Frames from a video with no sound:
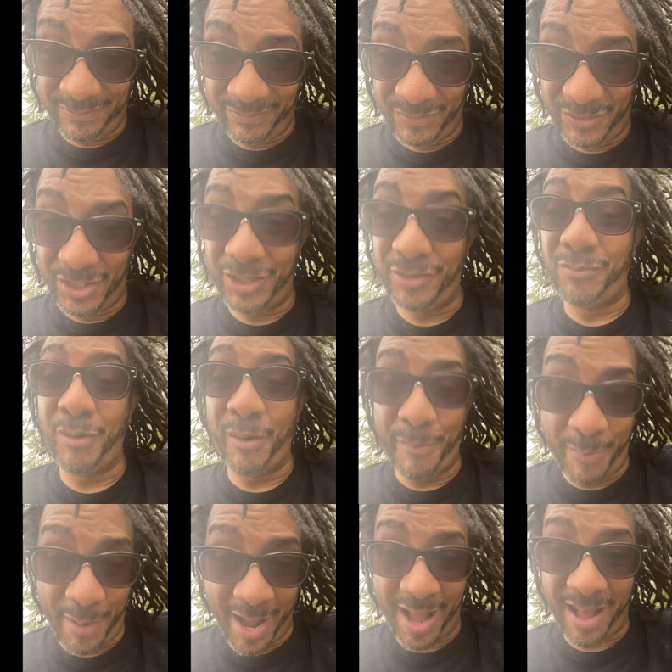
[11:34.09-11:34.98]
to
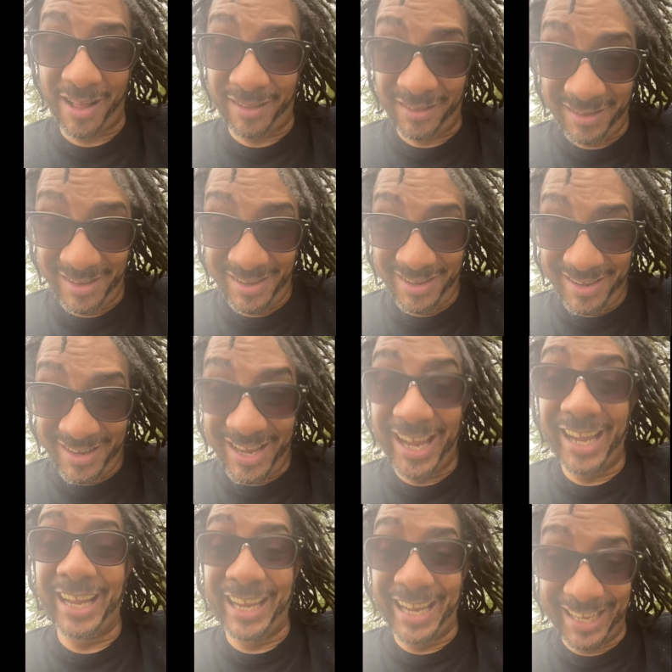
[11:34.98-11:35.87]
rebel
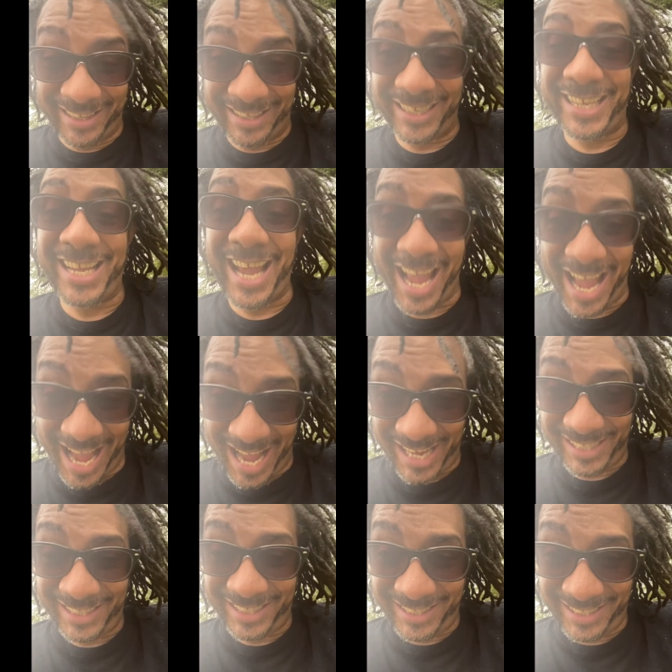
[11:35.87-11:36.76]
and get the
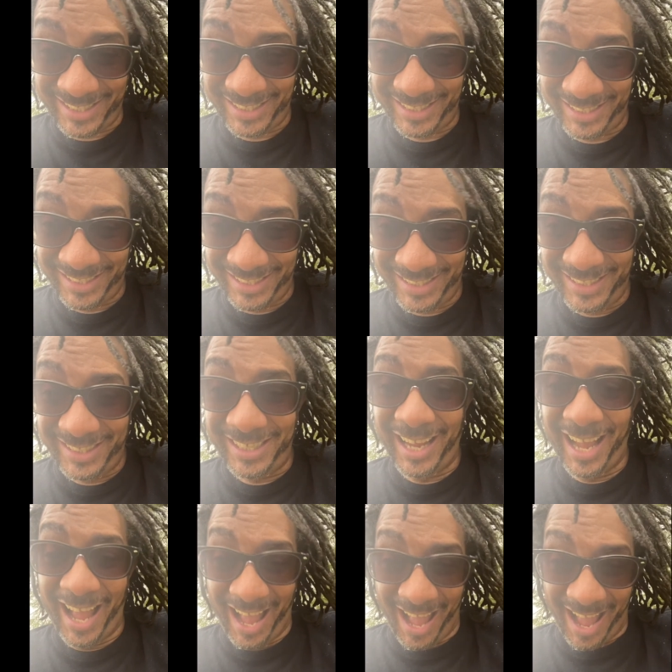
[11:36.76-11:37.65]
cash.
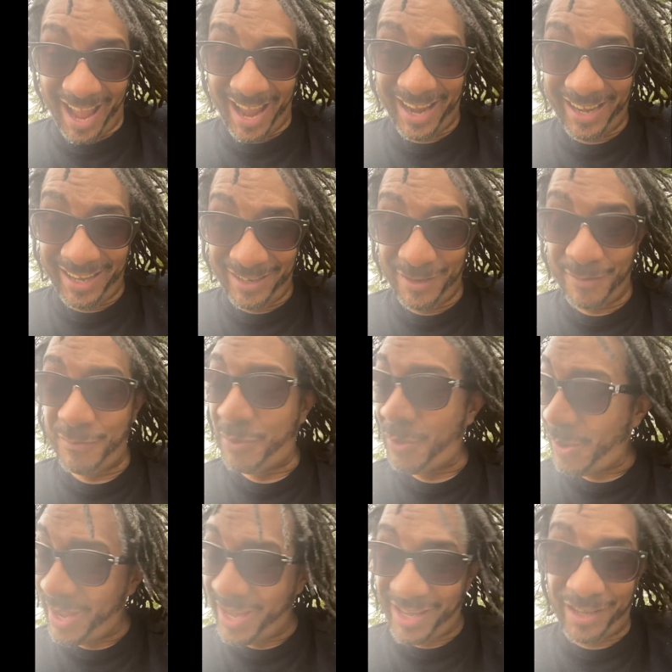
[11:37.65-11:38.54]
Alright, your
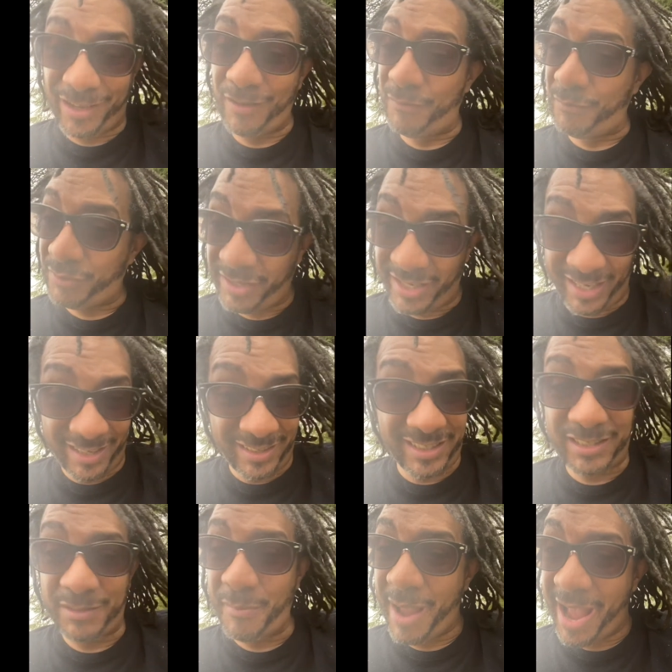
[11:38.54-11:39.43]
boy E Complete,
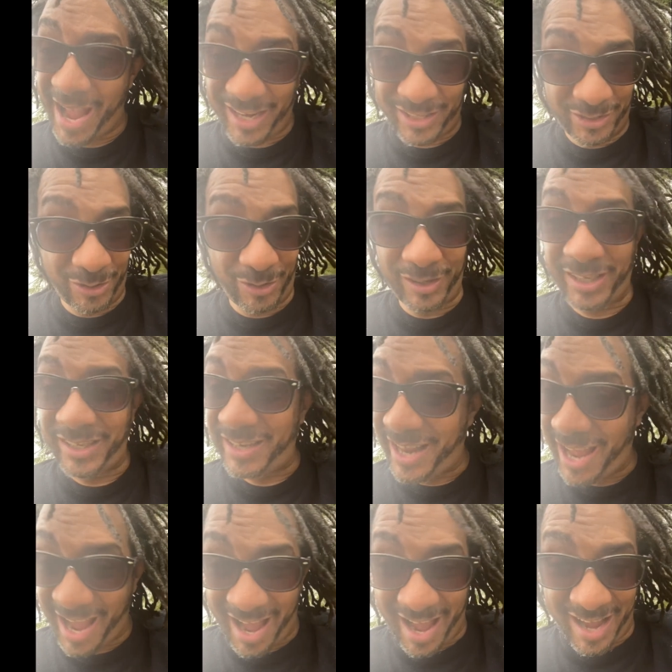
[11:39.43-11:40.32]
smash on the
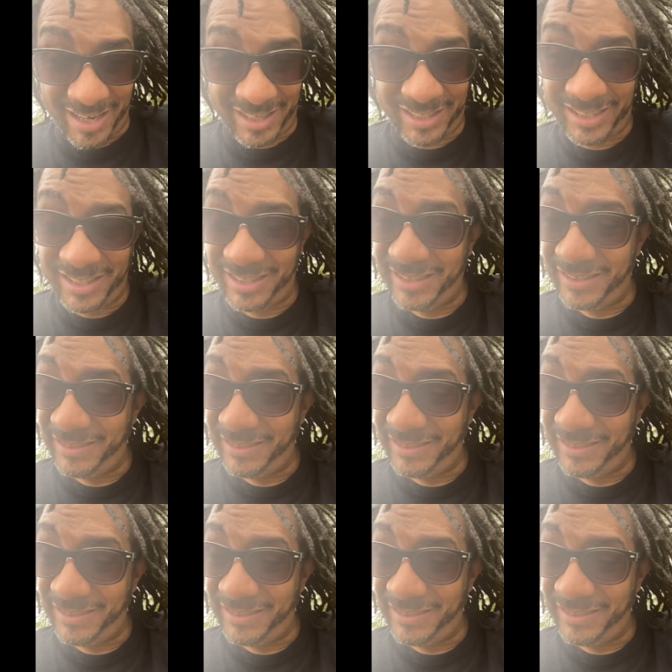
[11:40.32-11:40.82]
dash.